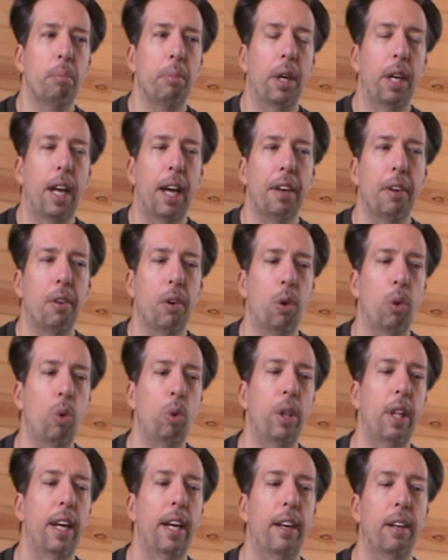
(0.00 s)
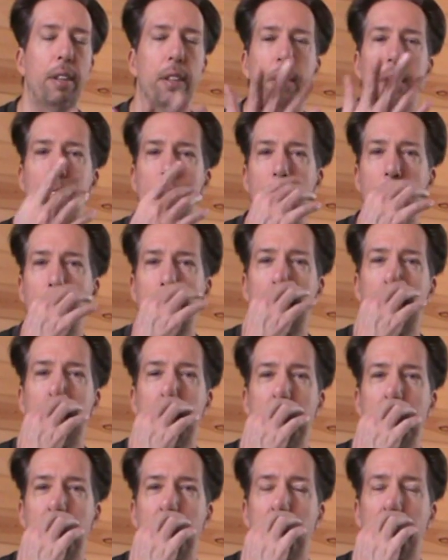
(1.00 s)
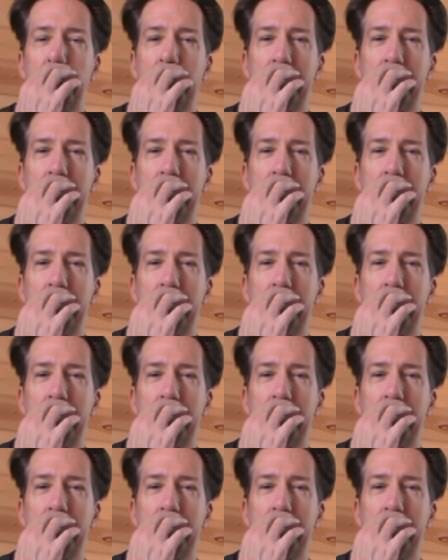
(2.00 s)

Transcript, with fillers: But I don't know who the hell's, you know,